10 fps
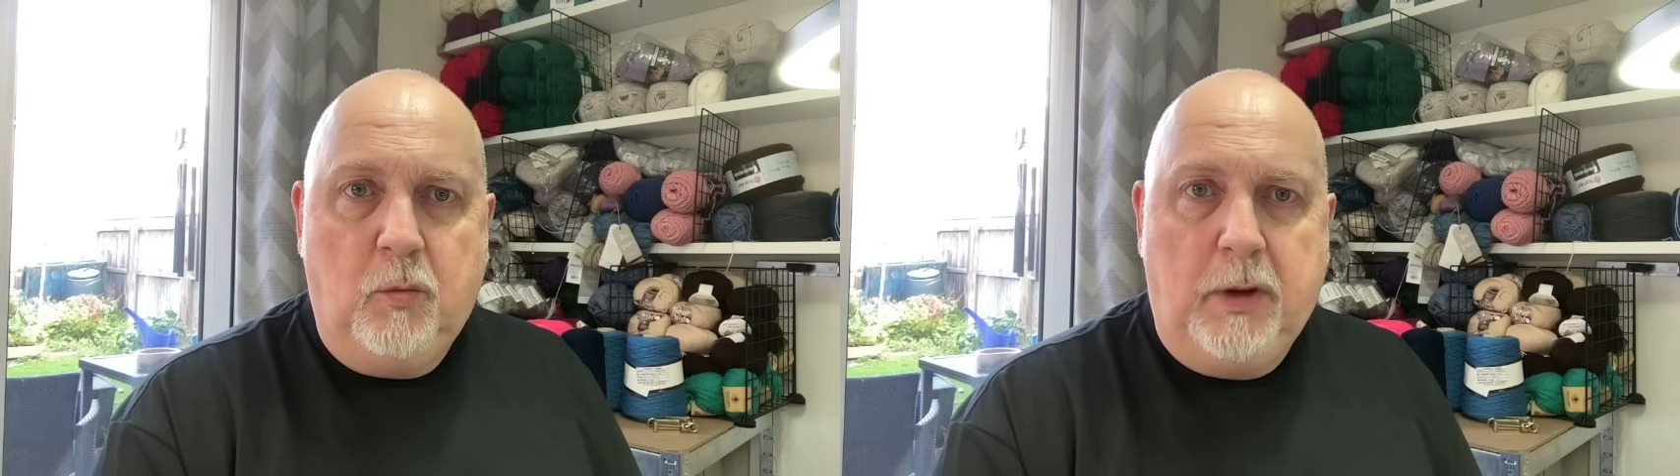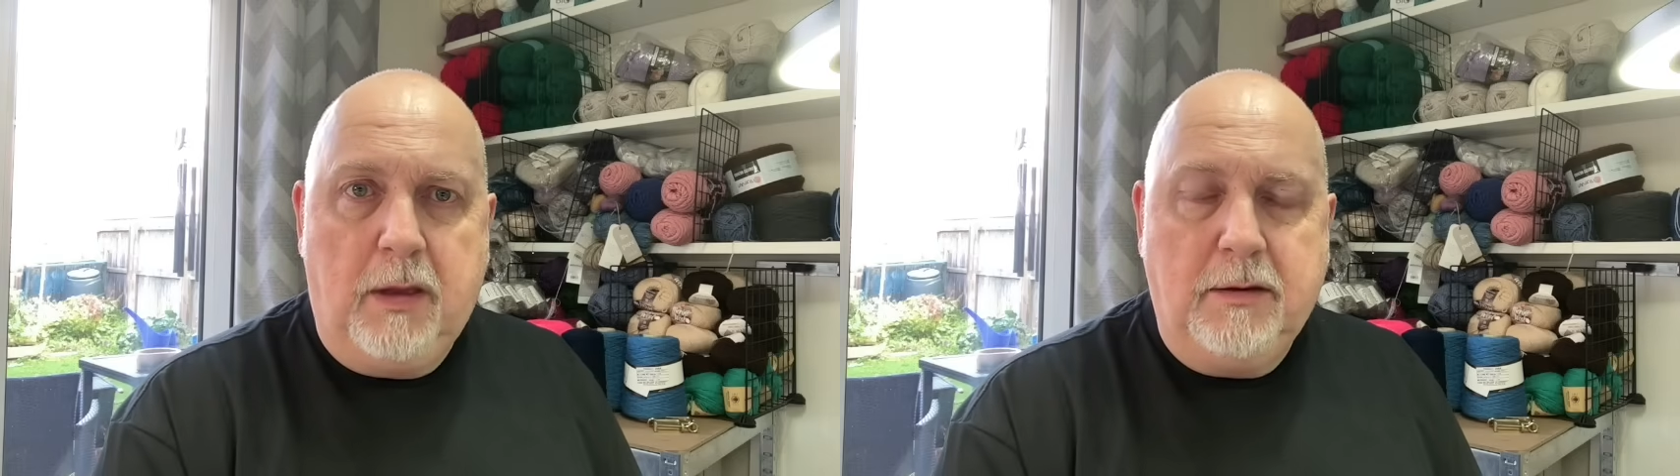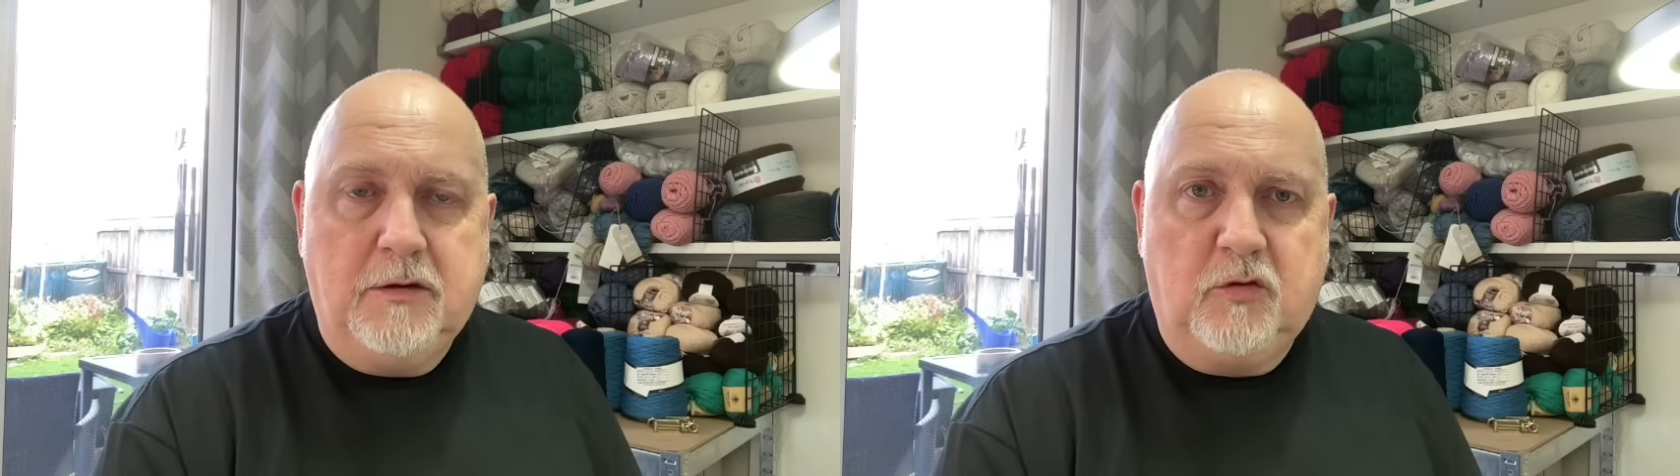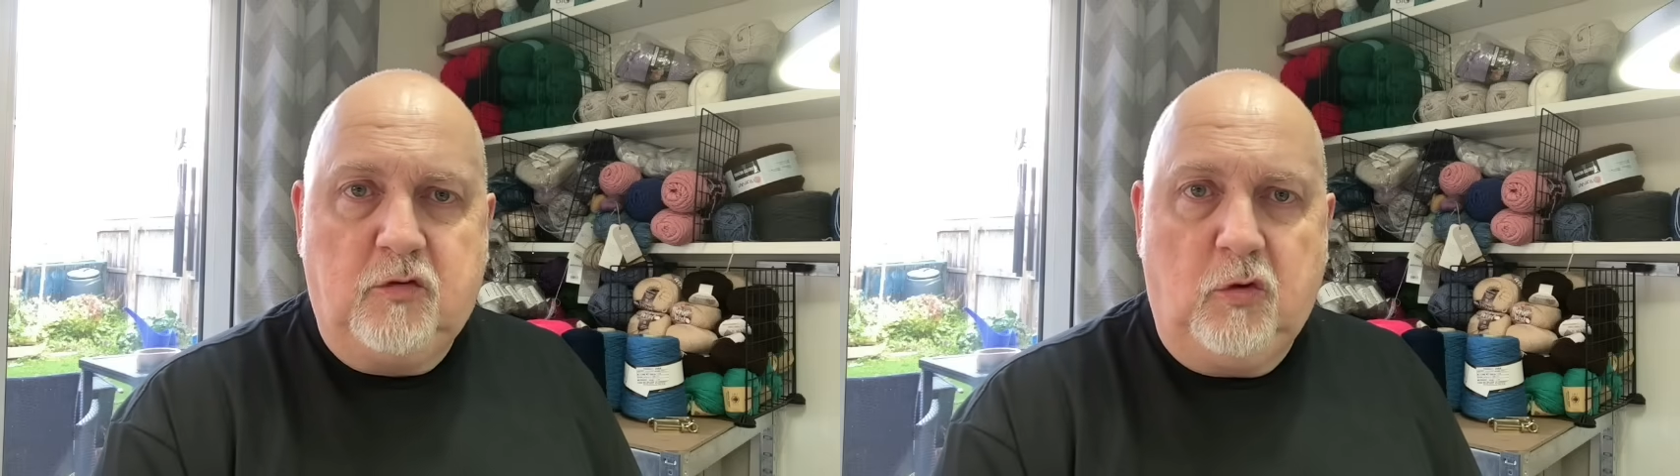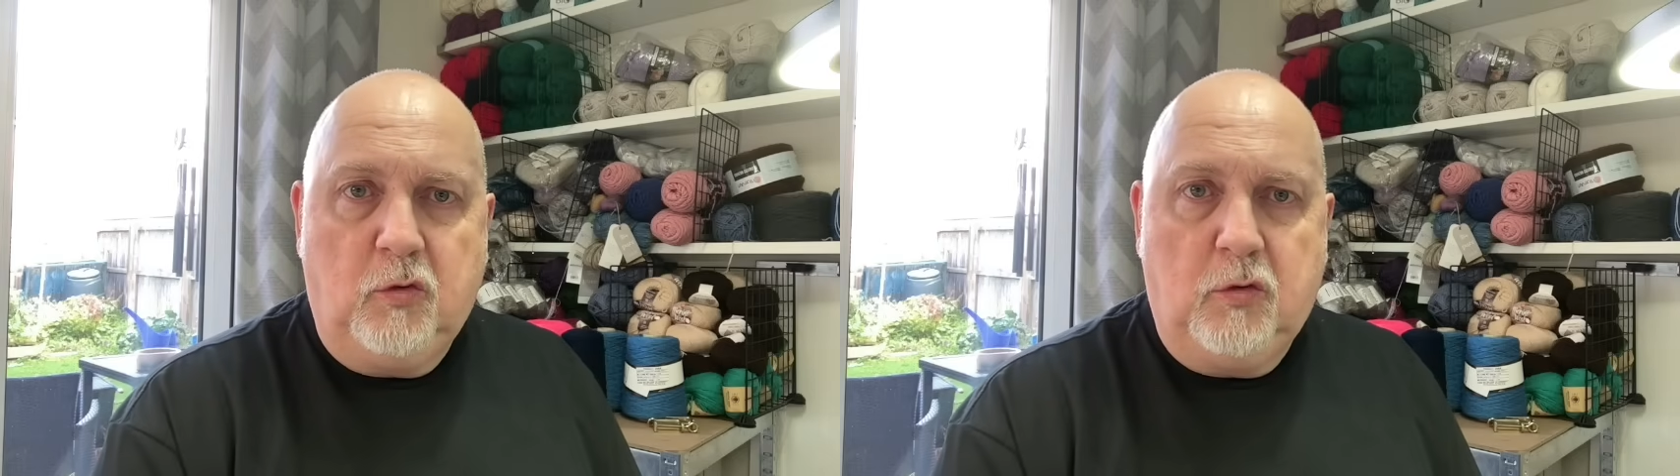we're going to
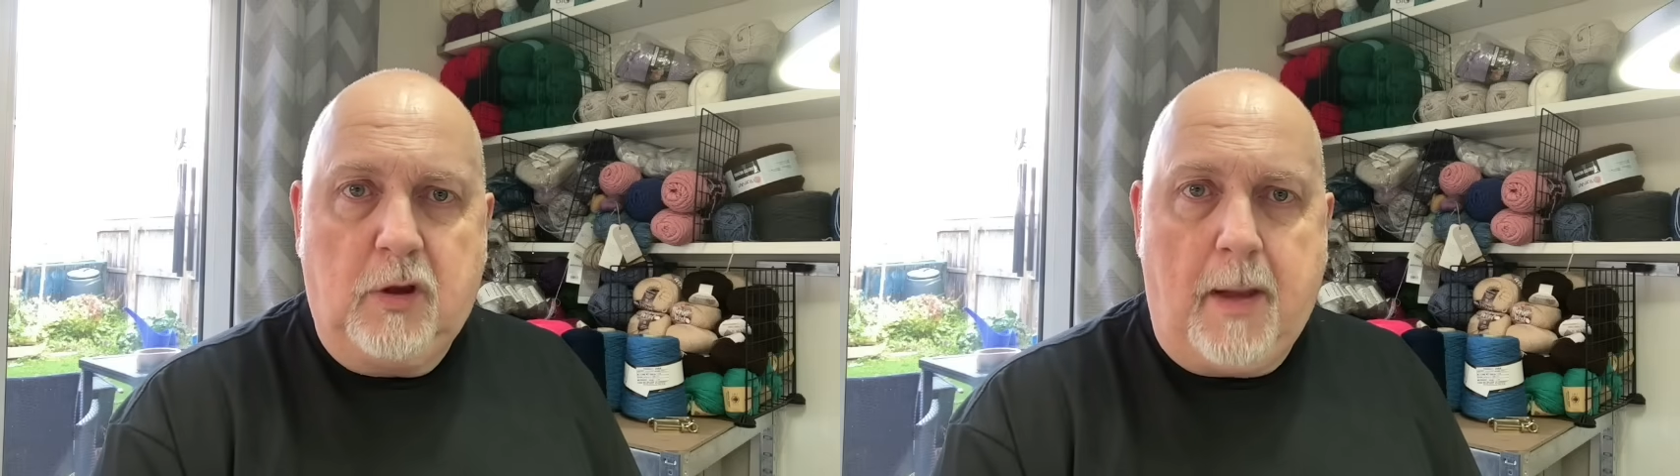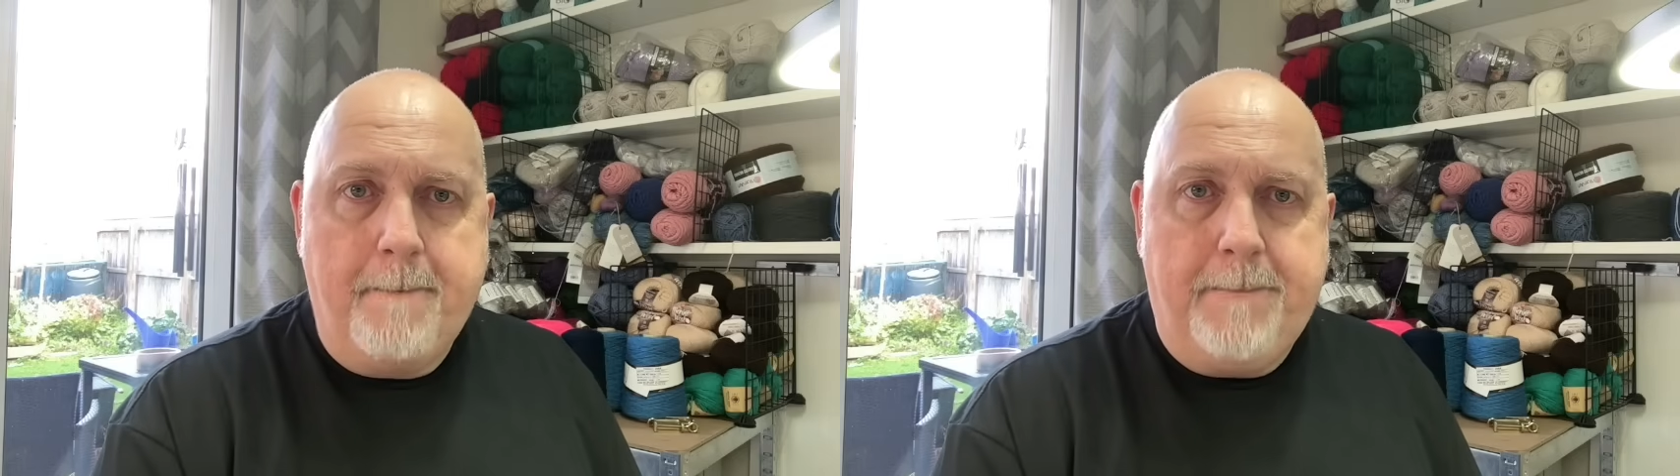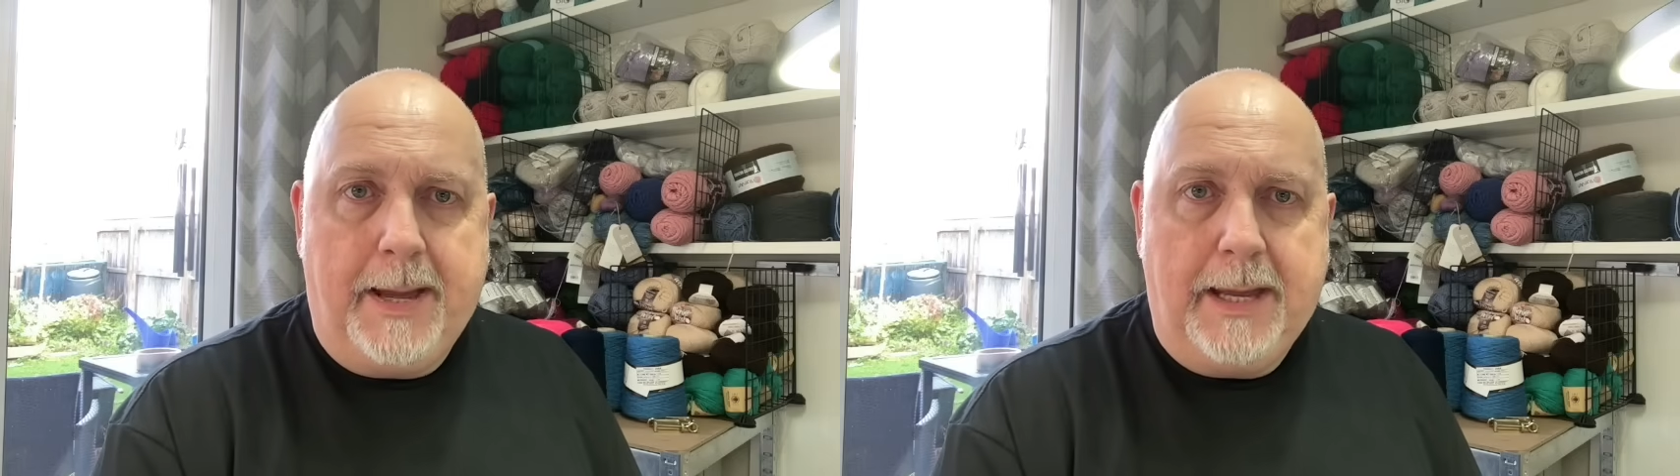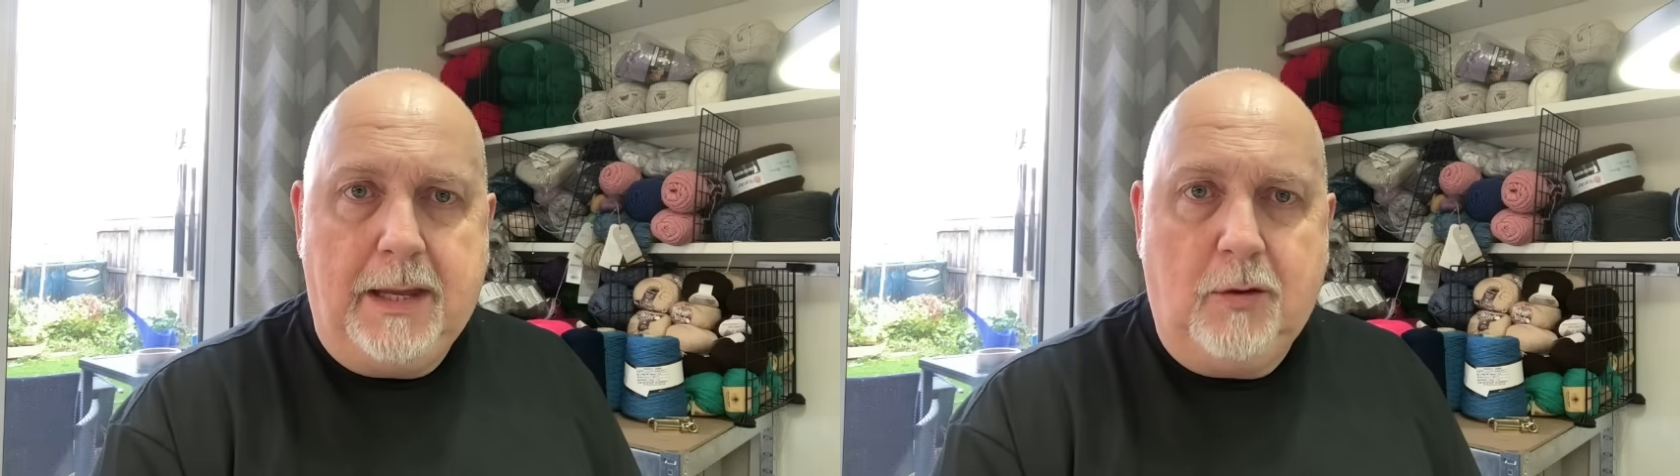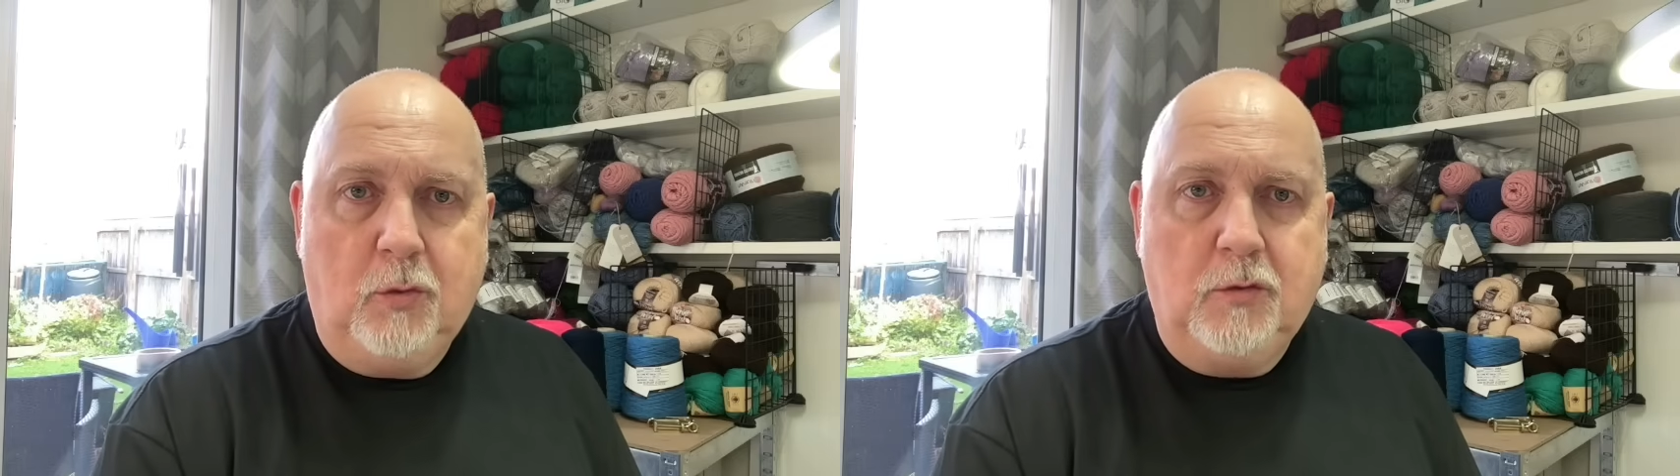talk
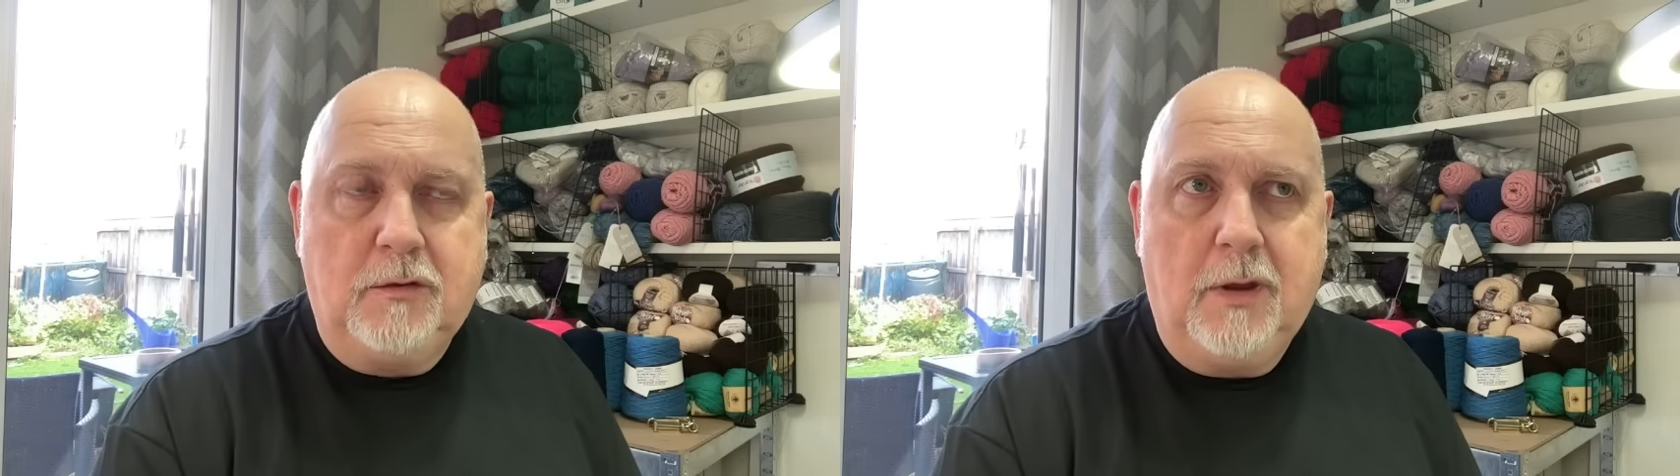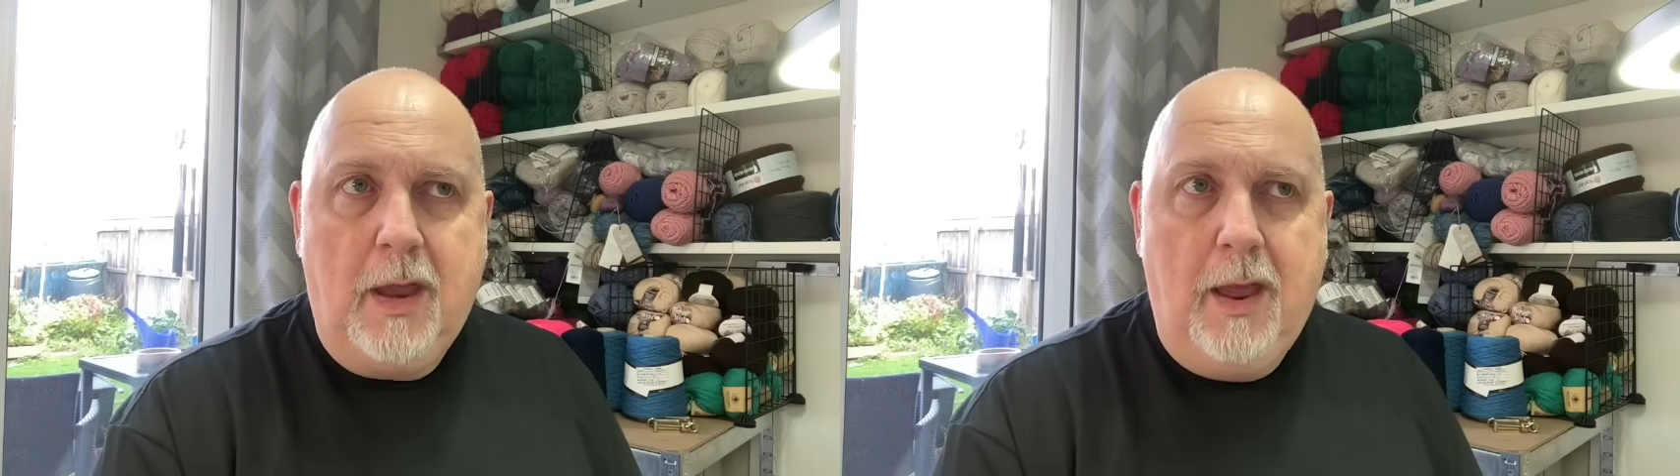about